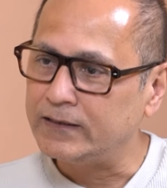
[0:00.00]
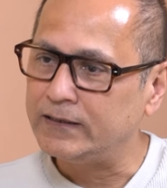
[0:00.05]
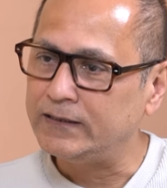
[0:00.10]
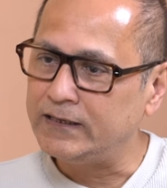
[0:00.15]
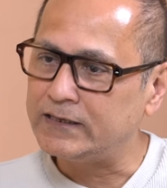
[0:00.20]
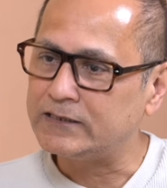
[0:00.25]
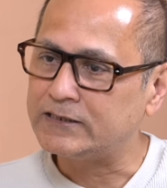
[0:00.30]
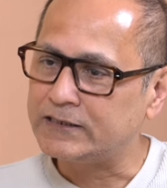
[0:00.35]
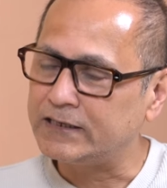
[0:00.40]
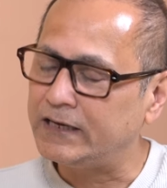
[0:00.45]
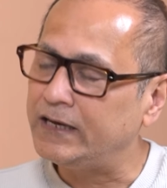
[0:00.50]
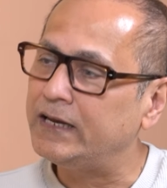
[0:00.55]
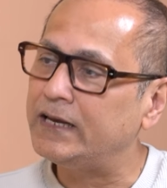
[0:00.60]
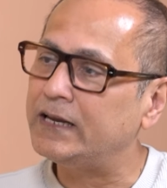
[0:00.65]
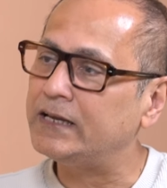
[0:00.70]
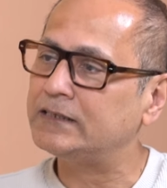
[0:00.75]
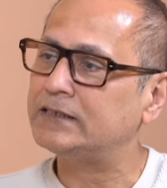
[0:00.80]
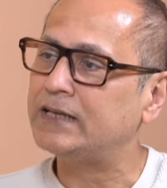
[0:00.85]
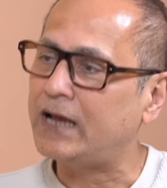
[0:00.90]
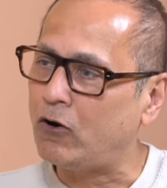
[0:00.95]
this
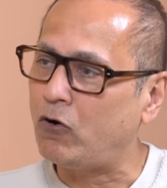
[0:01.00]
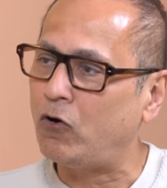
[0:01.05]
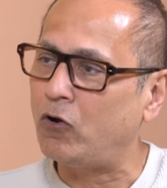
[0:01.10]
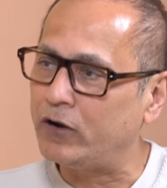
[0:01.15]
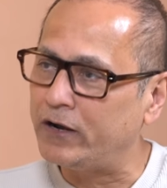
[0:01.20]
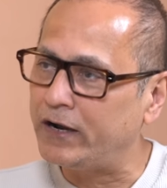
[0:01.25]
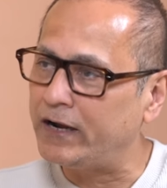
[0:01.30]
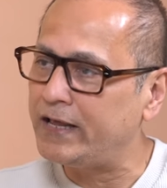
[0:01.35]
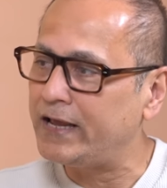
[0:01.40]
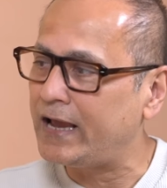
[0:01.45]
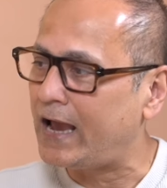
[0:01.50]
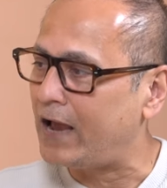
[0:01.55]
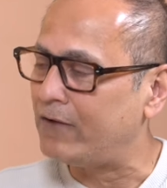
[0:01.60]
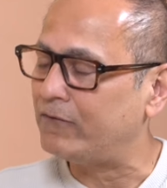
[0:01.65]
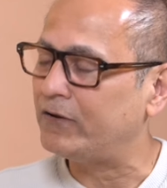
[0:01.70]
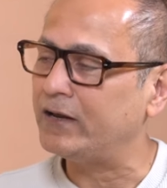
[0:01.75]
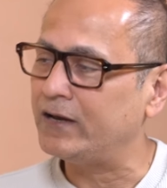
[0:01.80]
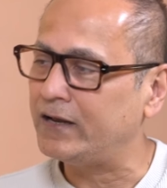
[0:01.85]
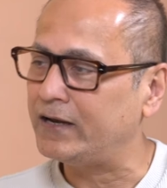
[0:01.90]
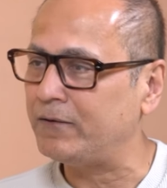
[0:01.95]
scene is already
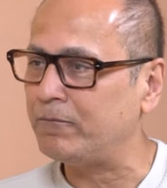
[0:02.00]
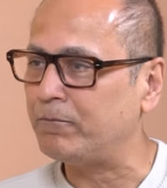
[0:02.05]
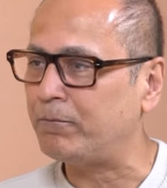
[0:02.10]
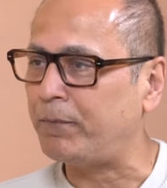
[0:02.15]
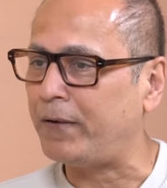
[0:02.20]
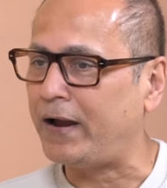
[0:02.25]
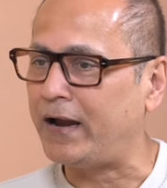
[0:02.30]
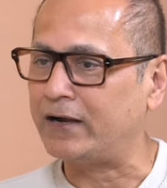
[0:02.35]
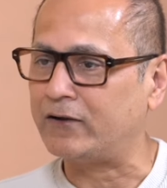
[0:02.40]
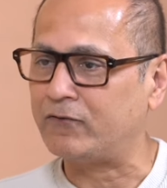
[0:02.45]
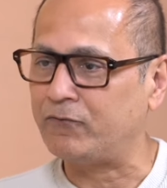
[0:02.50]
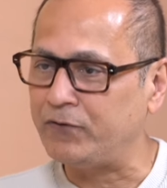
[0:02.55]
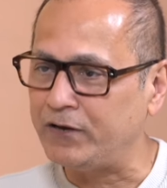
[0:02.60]
having an impact.